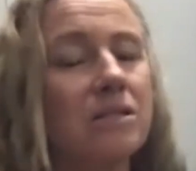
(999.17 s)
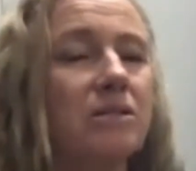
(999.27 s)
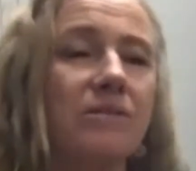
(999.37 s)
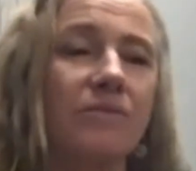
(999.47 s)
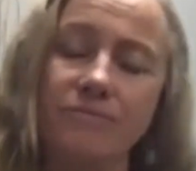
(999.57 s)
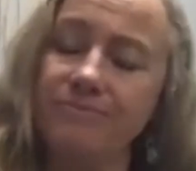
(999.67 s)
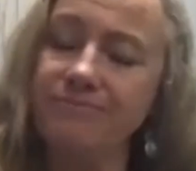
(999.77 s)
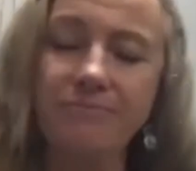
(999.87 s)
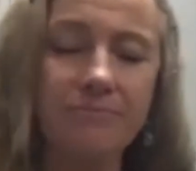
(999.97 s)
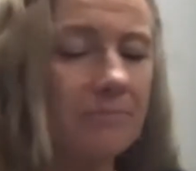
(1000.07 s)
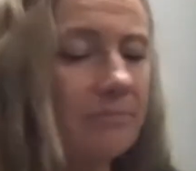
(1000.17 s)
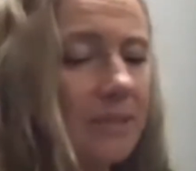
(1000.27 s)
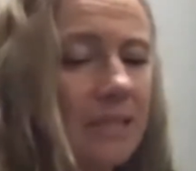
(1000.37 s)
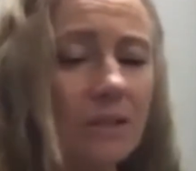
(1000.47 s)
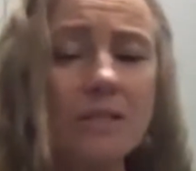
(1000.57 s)
lots
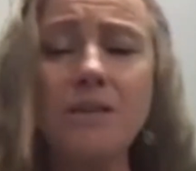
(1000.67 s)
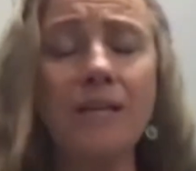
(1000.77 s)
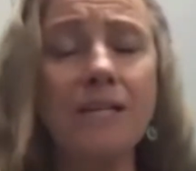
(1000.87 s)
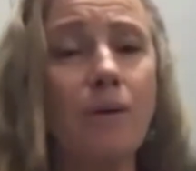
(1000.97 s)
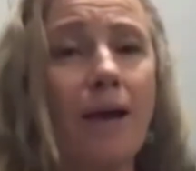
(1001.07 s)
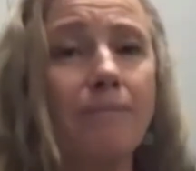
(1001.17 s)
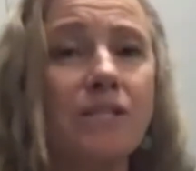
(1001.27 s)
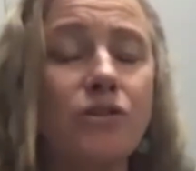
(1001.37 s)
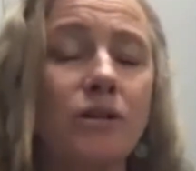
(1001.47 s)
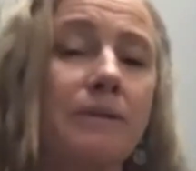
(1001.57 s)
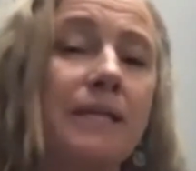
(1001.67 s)
of things were happening to him.